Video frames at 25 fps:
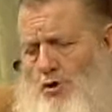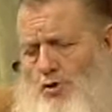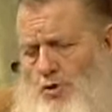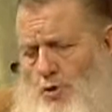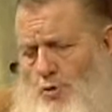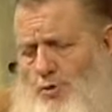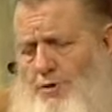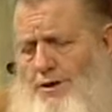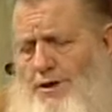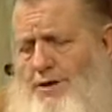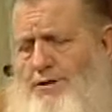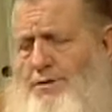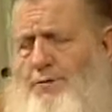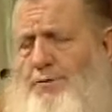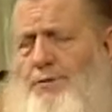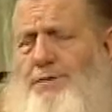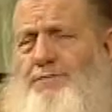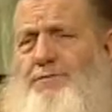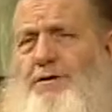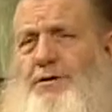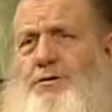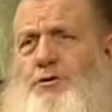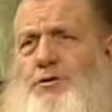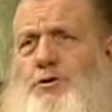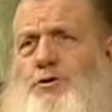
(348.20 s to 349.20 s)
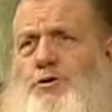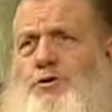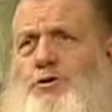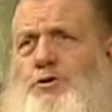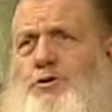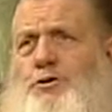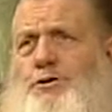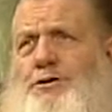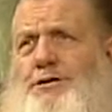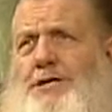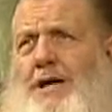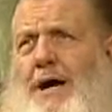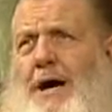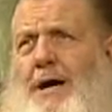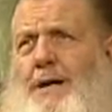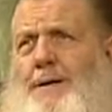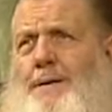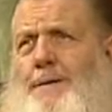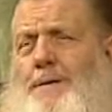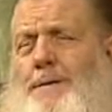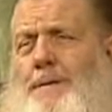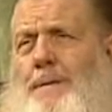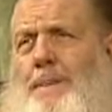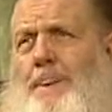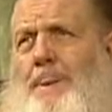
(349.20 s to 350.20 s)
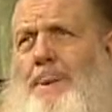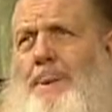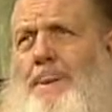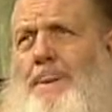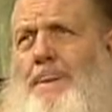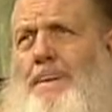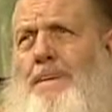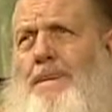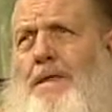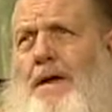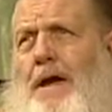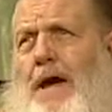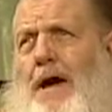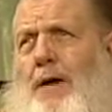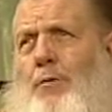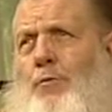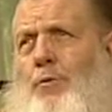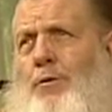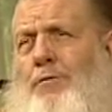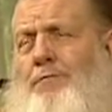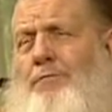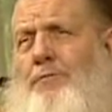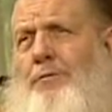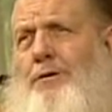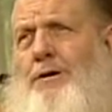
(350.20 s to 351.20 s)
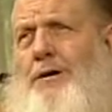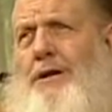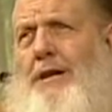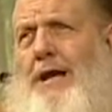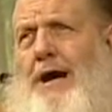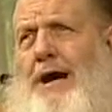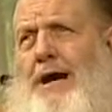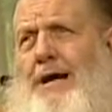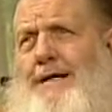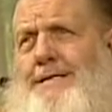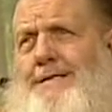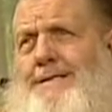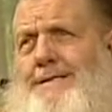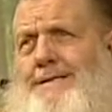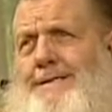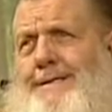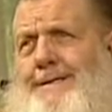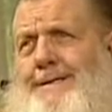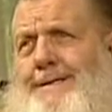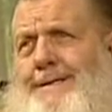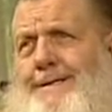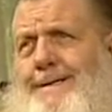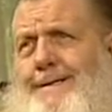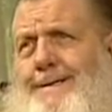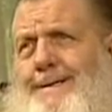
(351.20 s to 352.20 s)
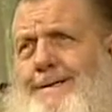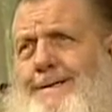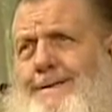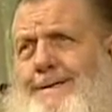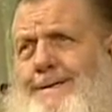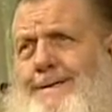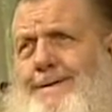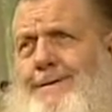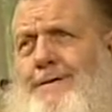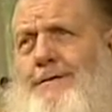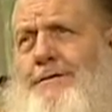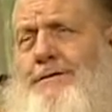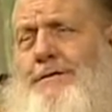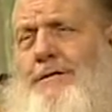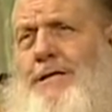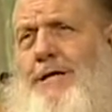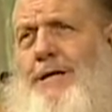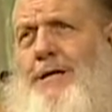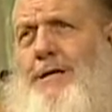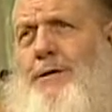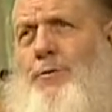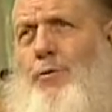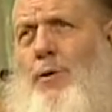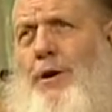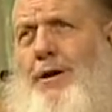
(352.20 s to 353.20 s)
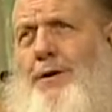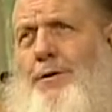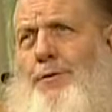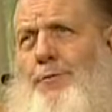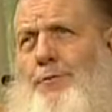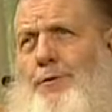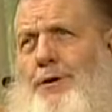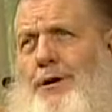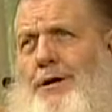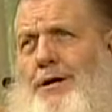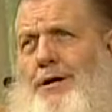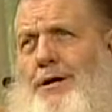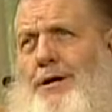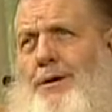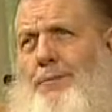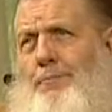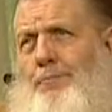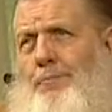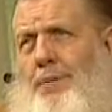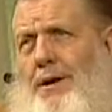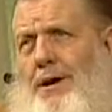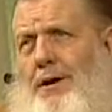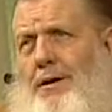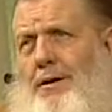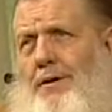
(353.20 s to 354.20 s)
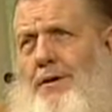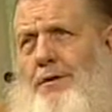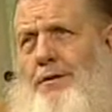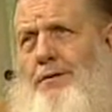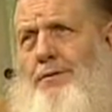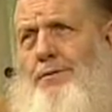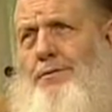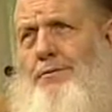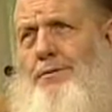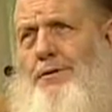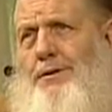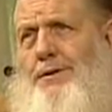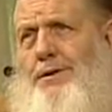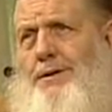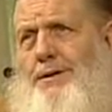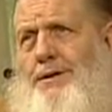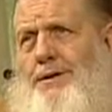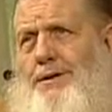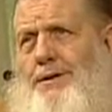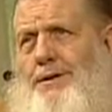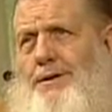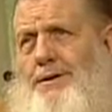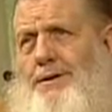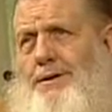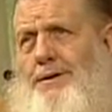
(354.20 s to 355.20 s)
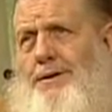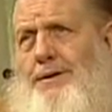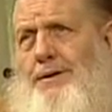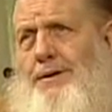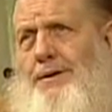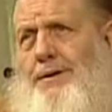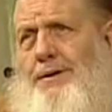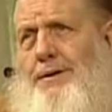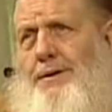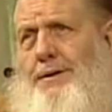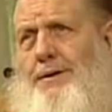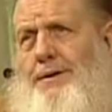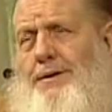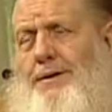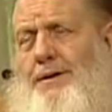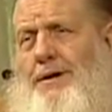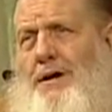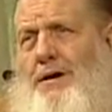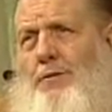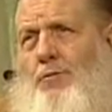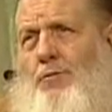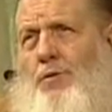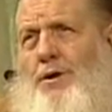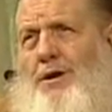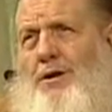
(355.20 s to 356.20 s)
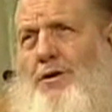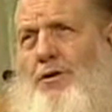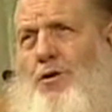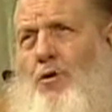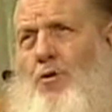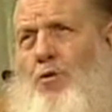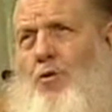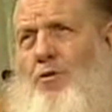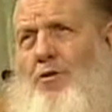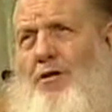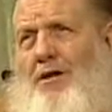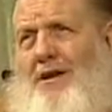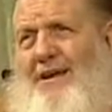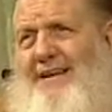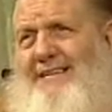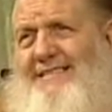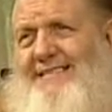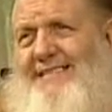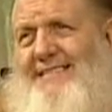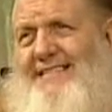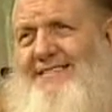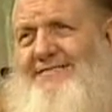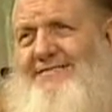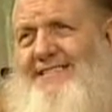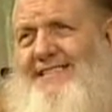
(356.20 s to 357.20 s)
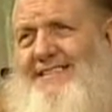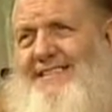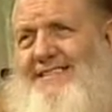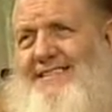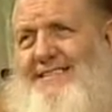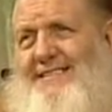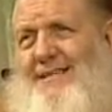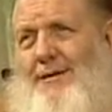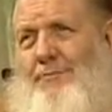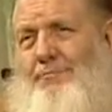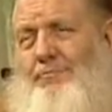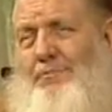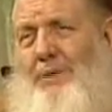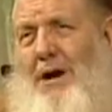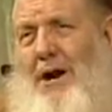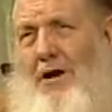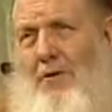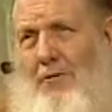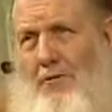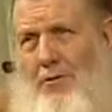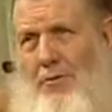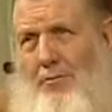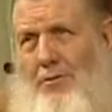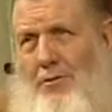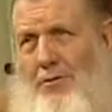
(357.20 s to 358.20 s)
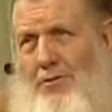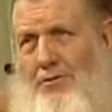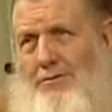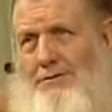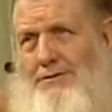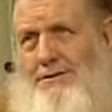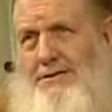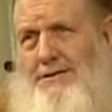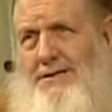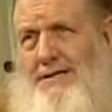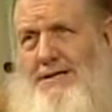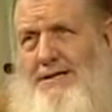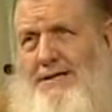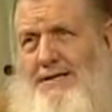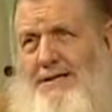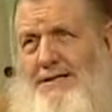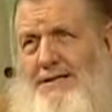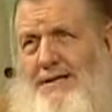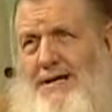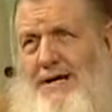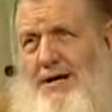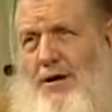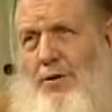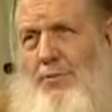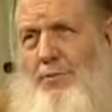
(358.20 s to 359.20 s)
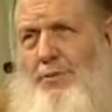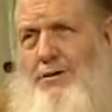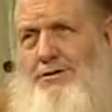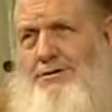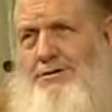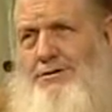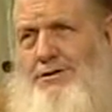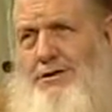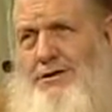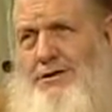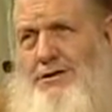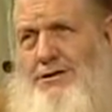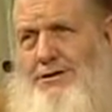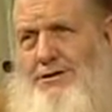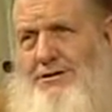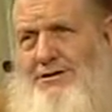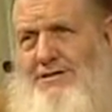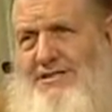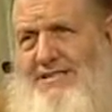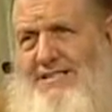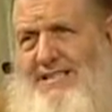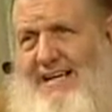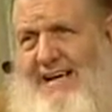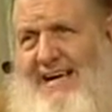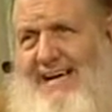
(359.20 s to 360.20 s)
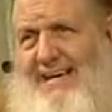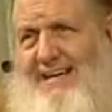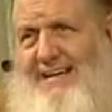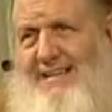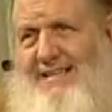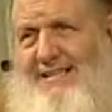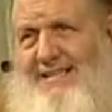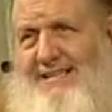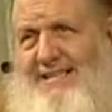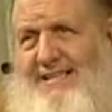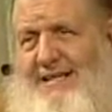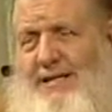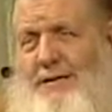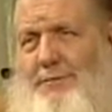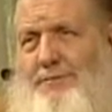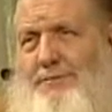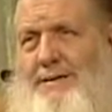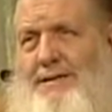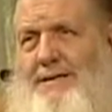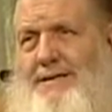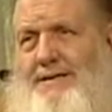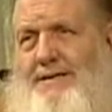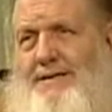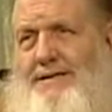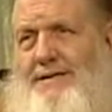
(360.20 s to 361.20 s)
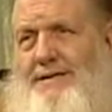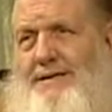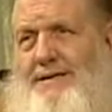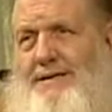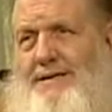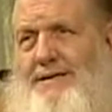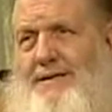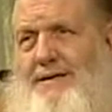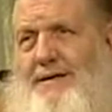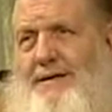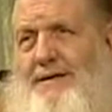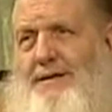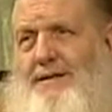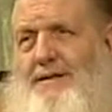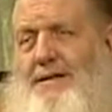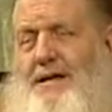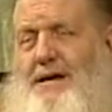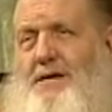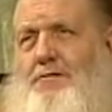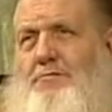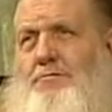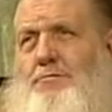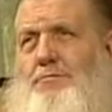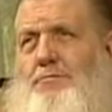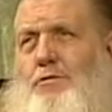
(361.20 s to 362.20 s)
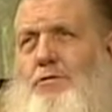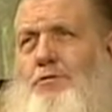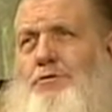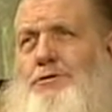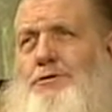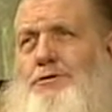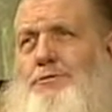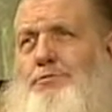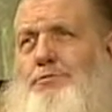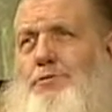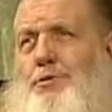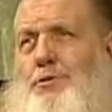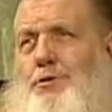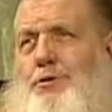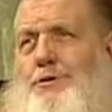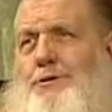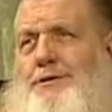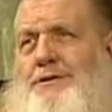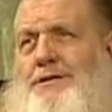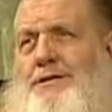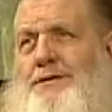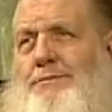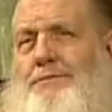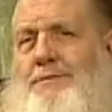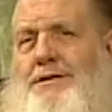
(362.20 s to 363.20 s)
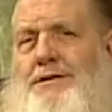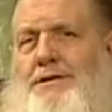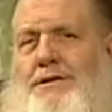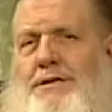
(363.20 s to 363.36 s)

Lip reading: So now that we've understood that and we've realized that there isn't any way to really compare to Allah, yet we know that he's given us some parables to help us to understand a little bit, now the most important thing